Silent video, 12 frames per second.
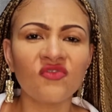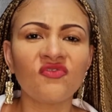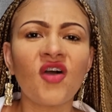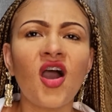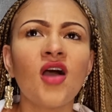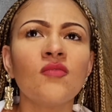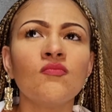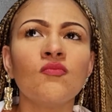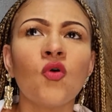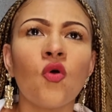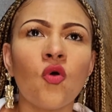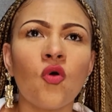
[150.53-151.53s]
far
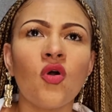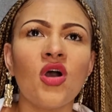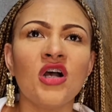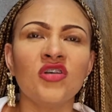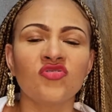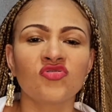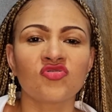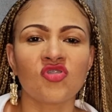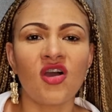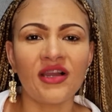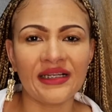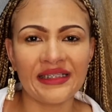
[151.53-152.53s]
more
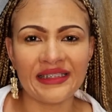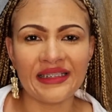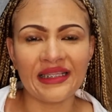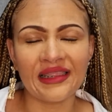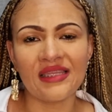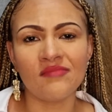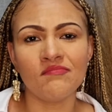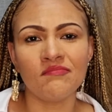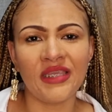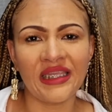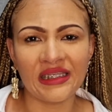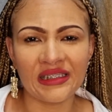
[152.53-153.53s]
strongly than
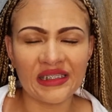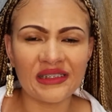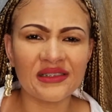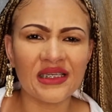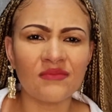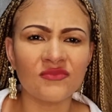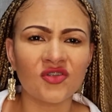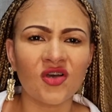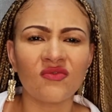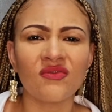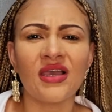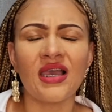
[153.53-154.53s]
men in terms
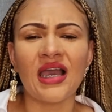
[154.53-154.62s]
of